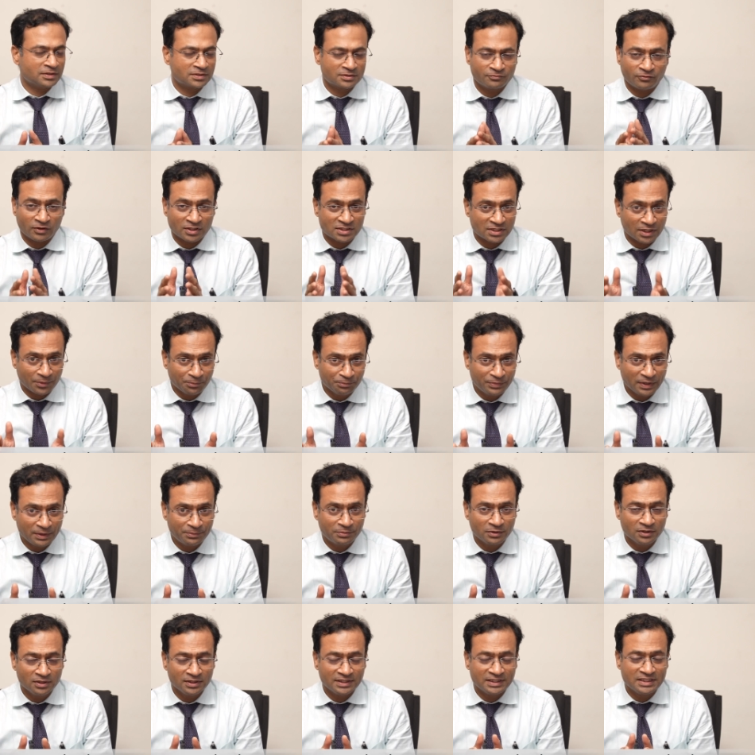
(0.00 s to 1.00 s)
For some
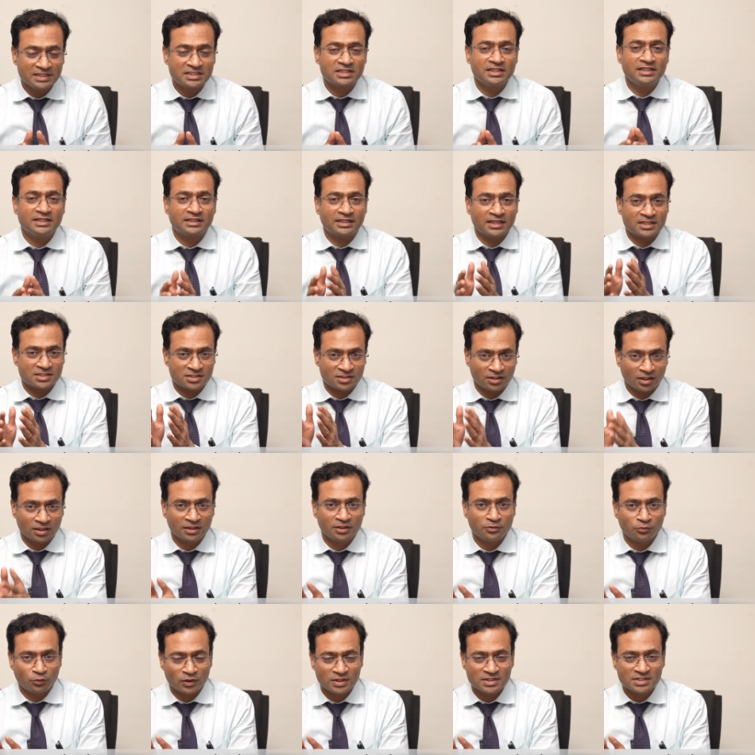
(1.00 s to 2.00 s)
people, initially it can start
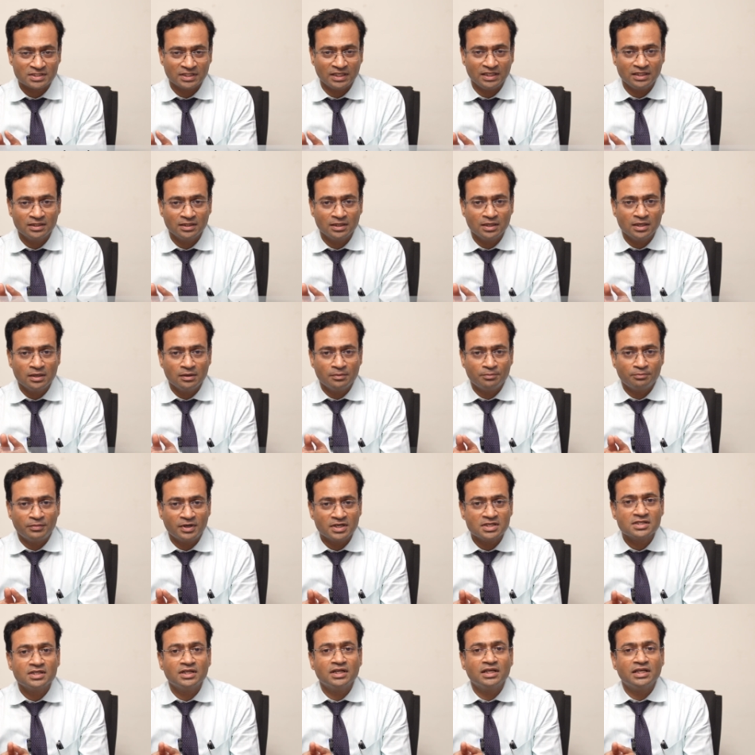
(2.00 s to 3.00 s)
in one side,
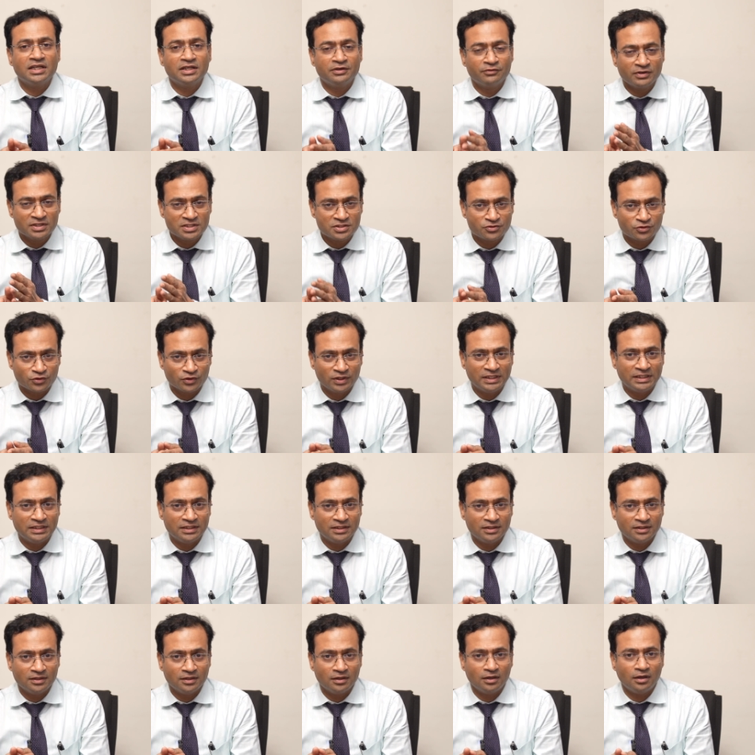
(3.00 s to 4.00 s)
but eventually
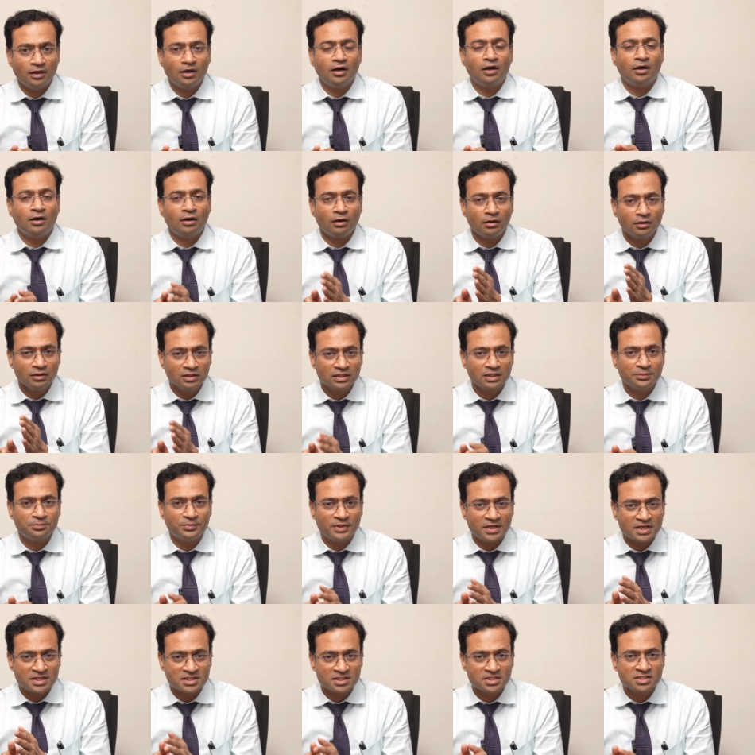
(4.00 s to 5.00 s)
all the
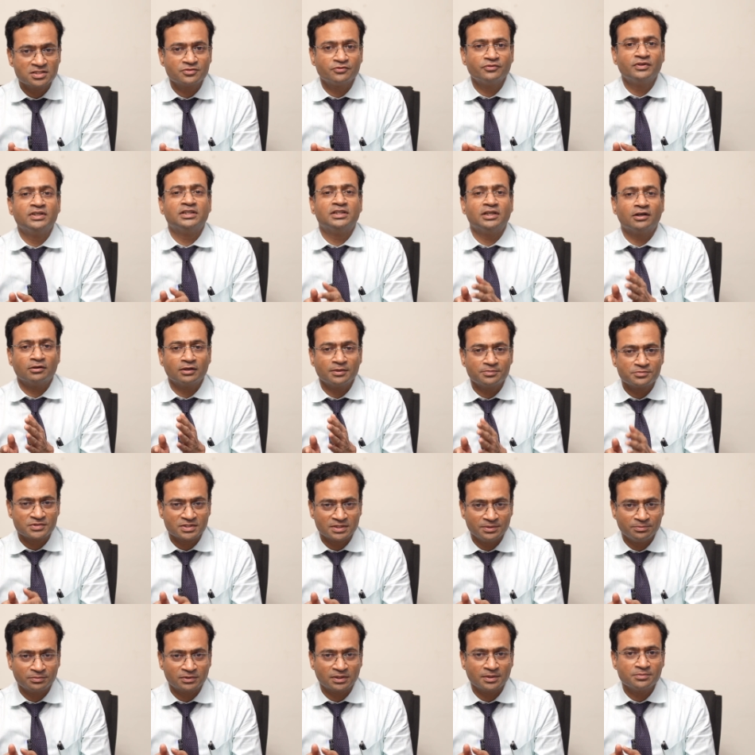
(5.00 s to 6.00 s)
patients will develop
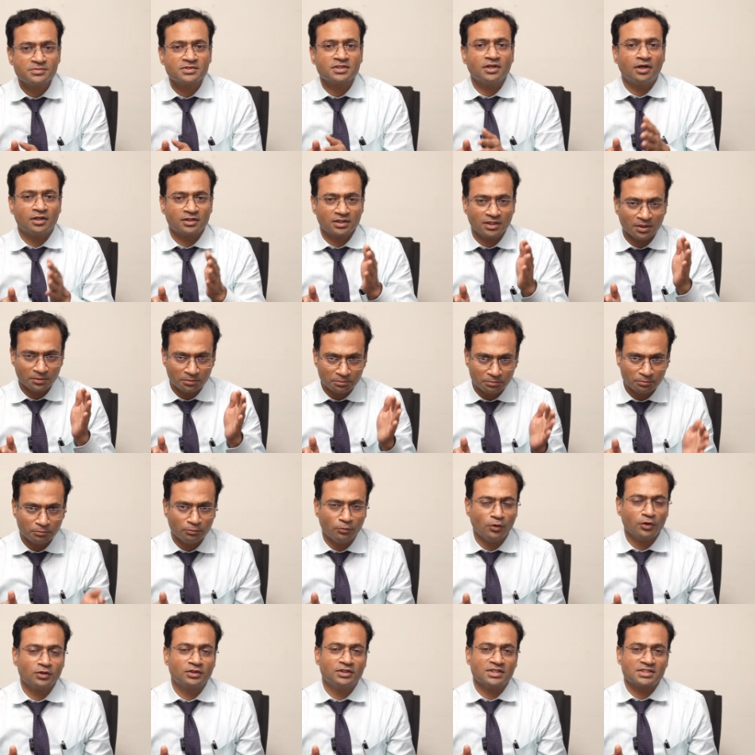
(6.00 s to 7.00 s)
symptoms on the
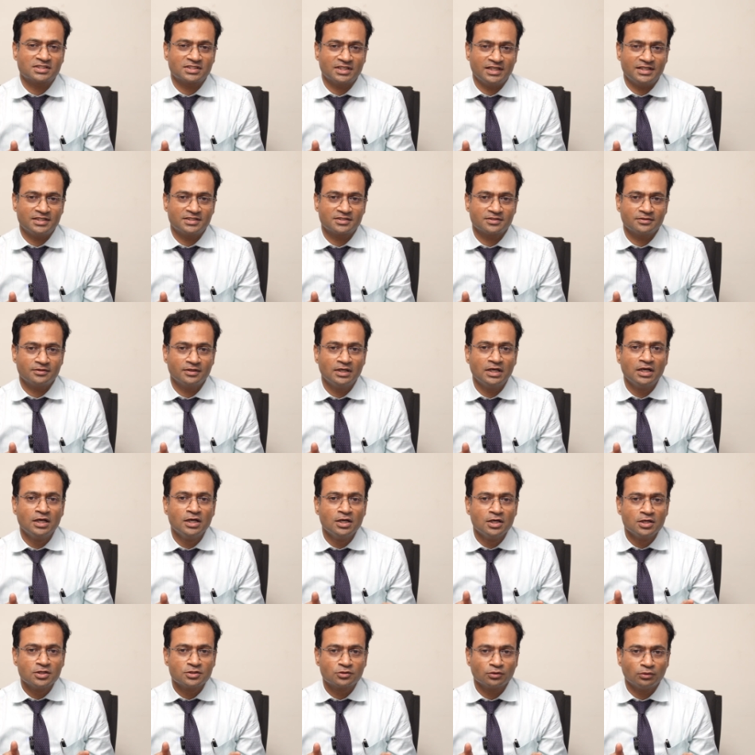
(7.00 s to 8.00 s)
both the sides.
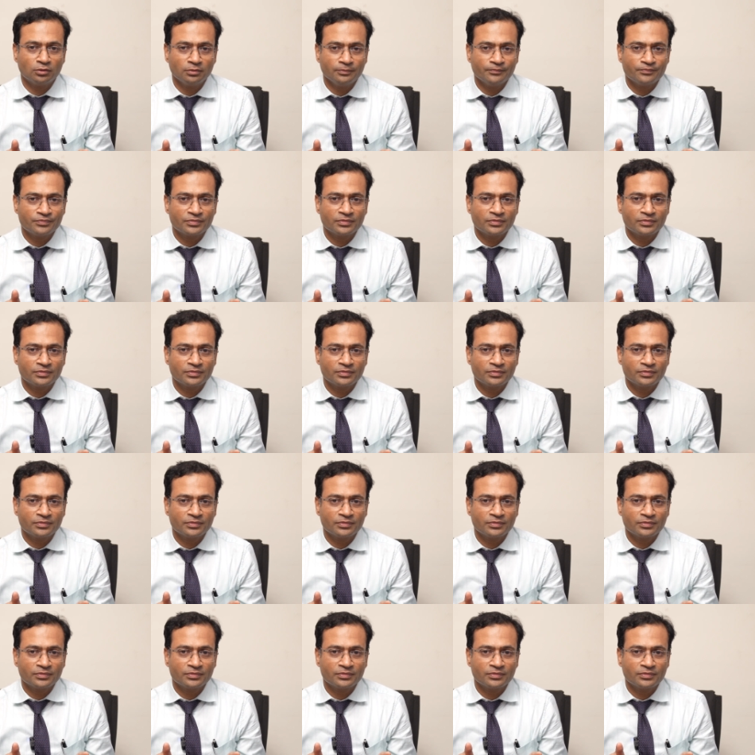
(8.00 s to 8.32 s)
So